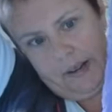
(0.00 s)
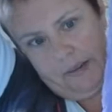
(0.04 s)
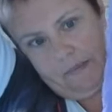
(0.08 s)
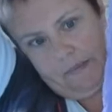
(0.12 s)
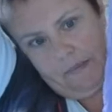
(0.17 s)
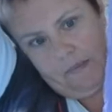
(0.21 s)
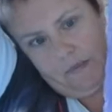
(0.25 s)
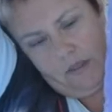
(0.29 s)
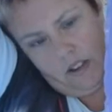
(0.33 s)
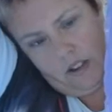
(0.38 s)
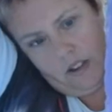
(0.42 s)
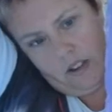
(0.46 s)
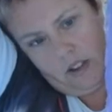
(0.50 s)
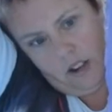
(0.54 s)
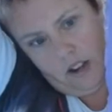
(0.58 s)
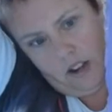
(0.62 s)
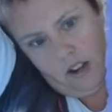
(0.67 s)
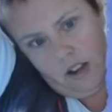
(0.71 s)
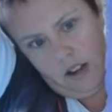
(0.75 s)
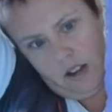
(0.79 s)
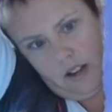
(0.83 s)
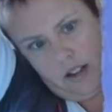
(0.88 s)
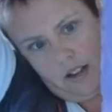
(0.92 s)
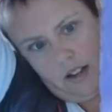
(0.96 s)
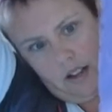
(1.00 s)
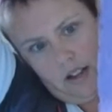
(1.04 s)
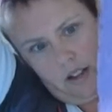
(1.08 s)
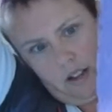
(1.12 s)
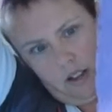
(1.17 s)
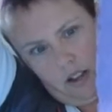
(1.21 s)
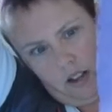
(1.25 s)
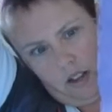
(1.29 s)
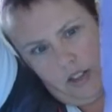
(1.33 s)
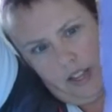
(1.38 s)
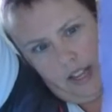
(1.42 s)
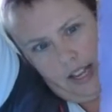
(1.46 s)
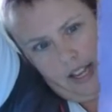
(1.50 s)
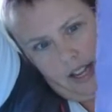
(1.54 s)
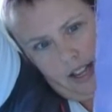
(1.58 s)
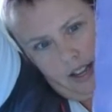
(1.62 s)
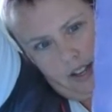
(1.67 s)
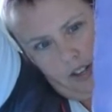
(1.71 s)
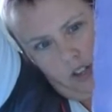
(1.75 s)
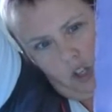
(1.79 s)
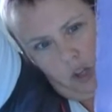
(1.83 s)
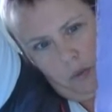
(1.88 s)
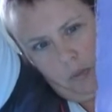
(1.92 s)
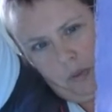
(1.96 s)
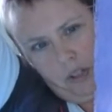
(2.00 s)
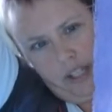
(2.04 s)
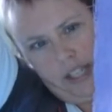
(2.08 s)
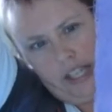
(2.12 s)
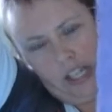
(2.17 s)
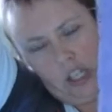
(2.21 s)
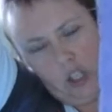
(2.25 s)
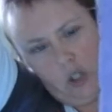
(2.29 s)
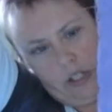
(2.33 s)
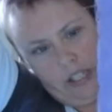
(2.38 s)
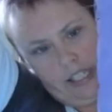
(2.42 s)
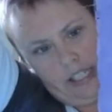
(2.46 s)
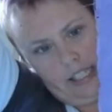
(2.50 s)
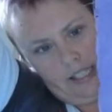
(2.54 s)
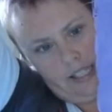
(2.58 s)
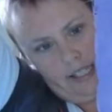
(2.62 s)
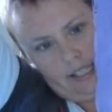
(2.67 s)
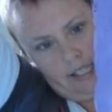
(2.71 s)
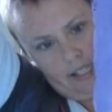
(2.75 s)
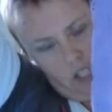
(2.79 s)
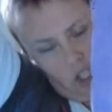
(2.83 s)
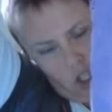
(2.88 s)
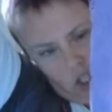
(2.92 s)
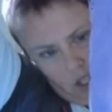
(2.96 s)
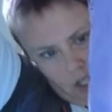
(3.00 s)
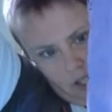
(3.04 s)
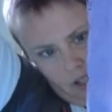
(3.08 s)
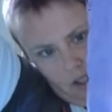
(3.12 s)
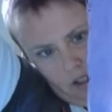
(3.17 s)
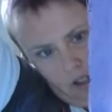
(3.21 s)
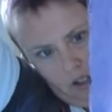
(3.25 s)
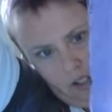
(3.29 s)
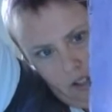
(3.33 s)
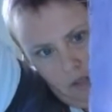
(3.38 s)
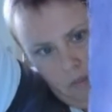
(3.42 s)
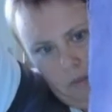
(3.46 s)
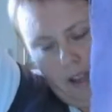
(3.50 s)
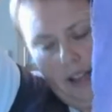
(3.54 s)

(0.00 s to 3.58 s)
the in terms of the actual stitching space, yes, I'll run